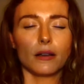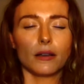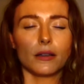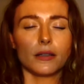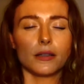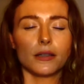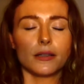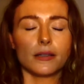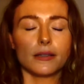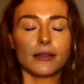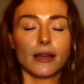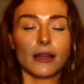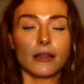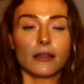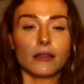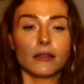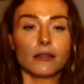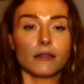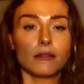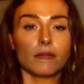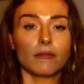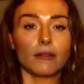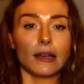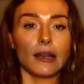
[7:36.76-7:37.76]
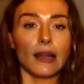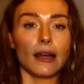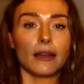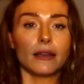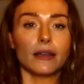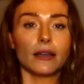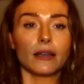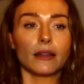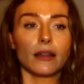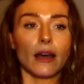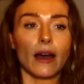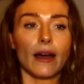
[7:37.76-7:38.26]
Sense of
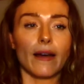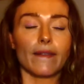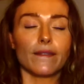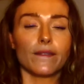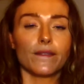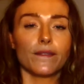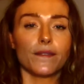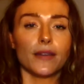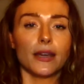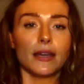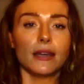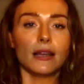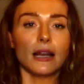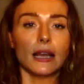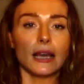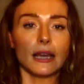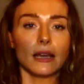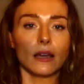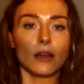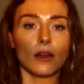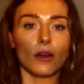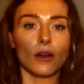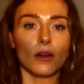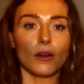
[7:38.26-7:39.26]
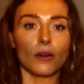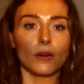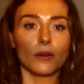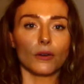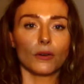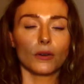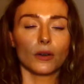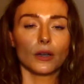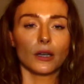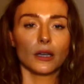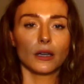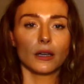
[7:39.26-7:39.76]
letting that feeling
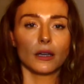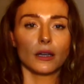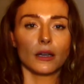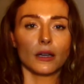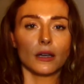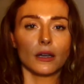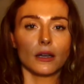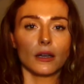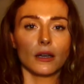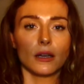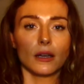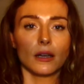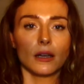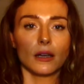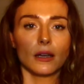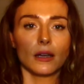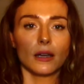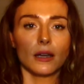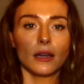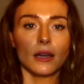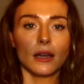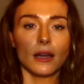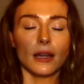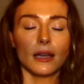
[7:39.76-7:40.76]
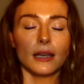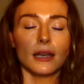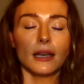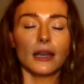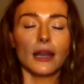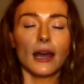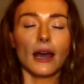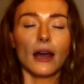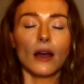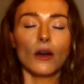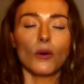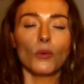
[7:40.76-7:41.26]
go. And
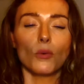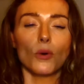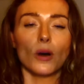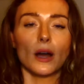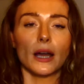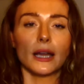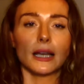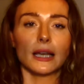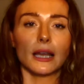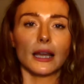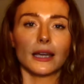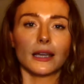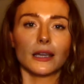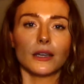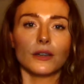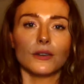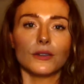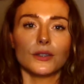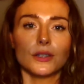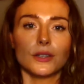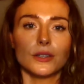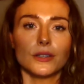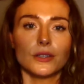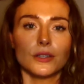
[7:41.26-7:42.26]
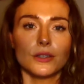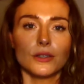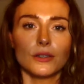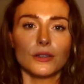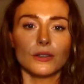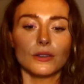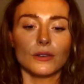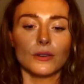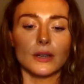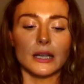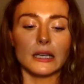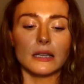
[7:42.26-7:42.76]
now what I'd like you to
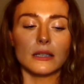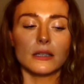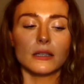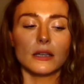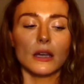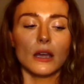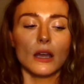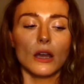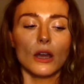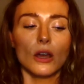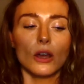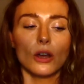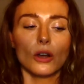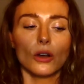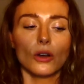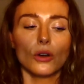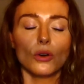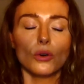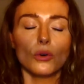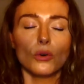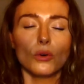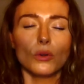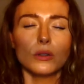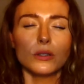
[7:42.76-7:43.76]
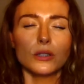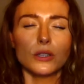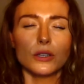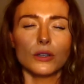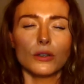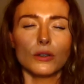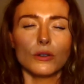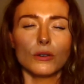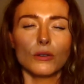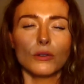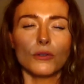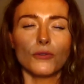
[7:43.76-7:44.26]
do is call
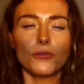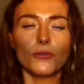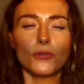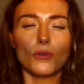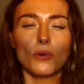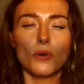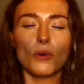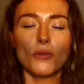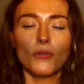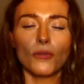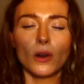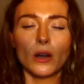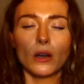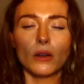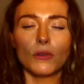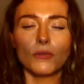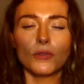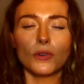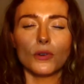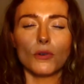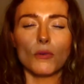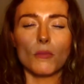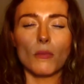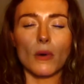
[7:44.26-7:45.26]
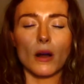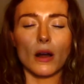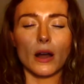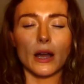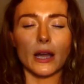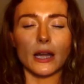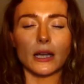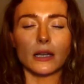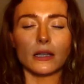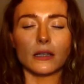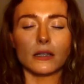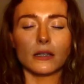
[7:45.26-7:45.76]
to the forefront of your
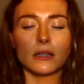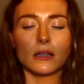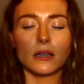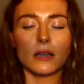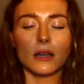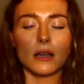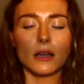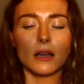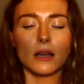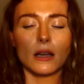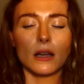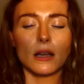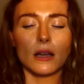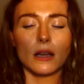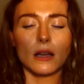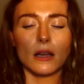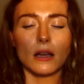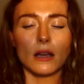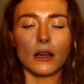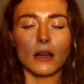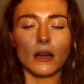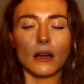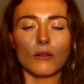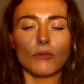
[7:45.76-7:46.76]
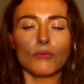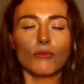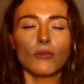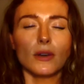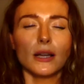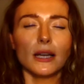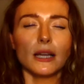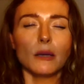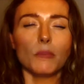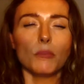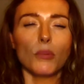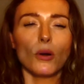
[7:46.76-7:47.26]
mind a
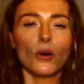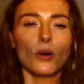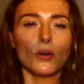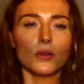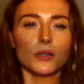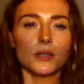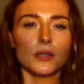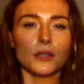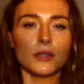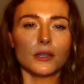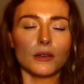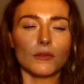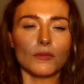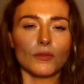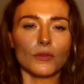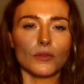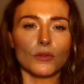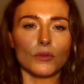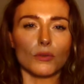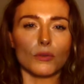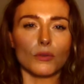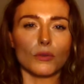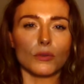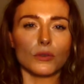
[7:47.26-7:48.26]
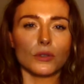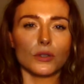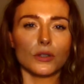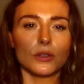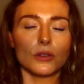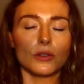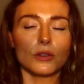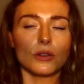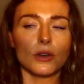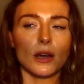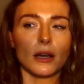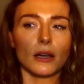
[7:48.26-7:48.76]
really positive thought.
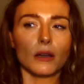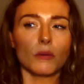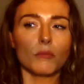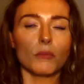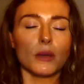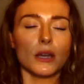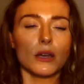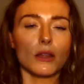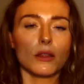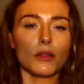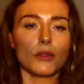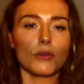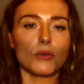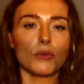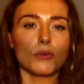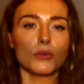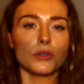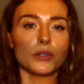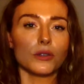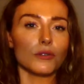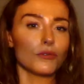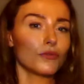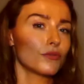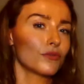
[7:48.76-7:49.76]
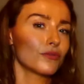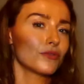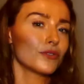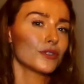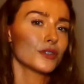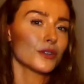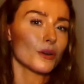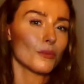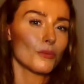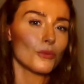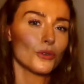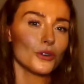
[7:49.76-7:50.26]
That can be a thought of
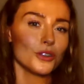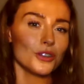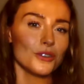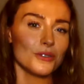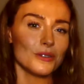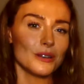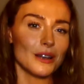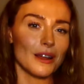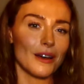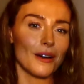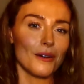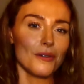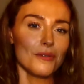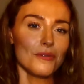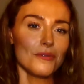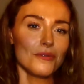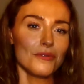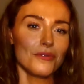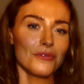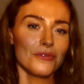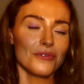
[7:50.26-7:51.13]
someone you love.